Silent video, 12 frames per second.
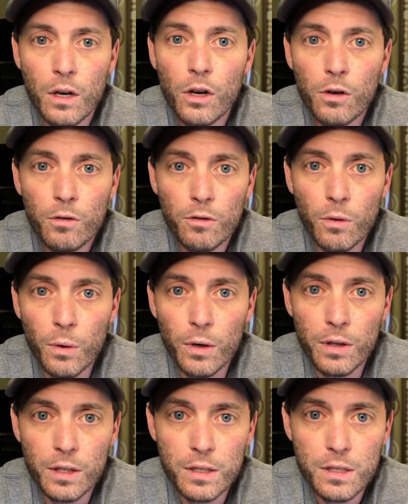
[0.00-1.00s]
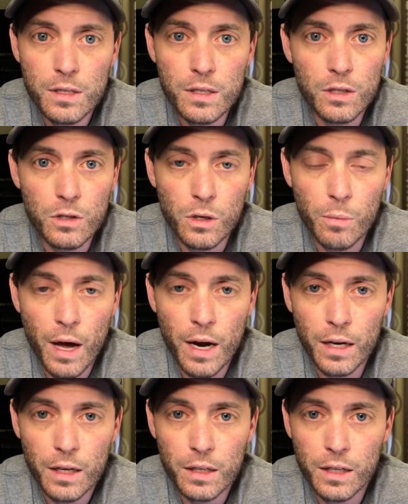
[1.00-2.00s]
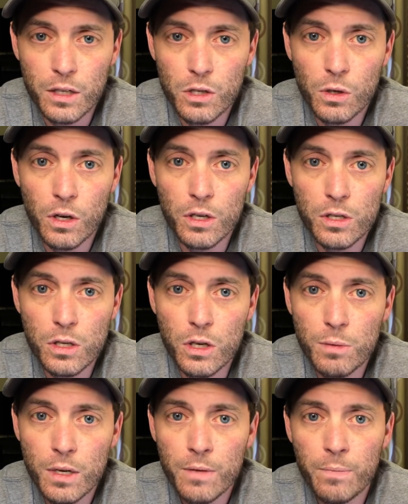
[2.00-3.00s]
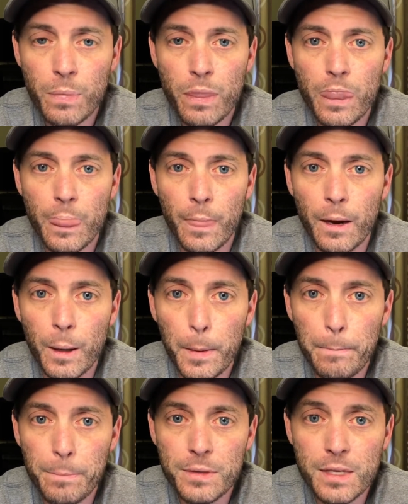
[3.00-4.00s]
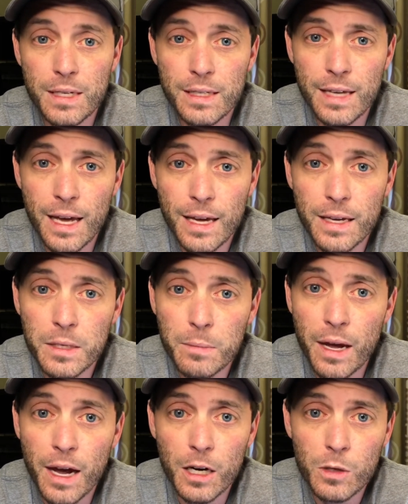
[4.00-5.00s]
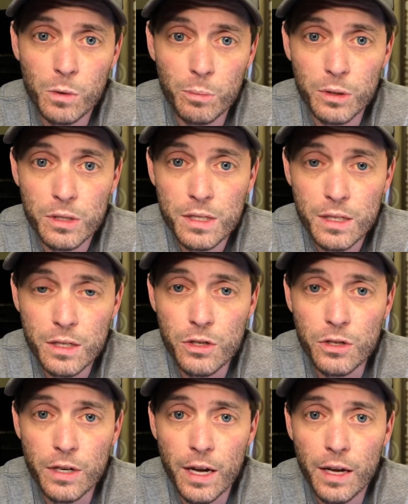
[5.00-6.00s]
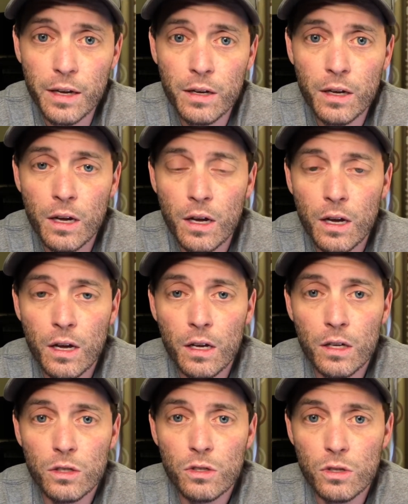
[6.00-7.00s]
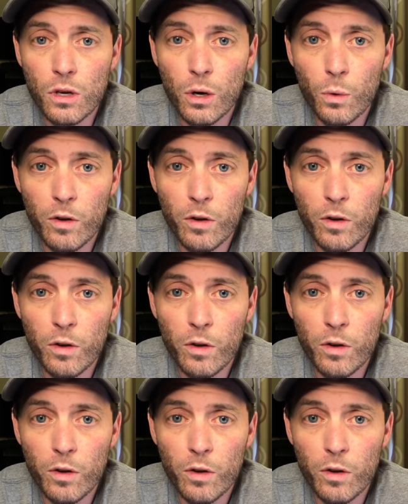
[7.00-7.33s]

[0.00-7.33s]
for this intrahepatic cholangiocarcinoma. Um, today is my actual procedure day. So we've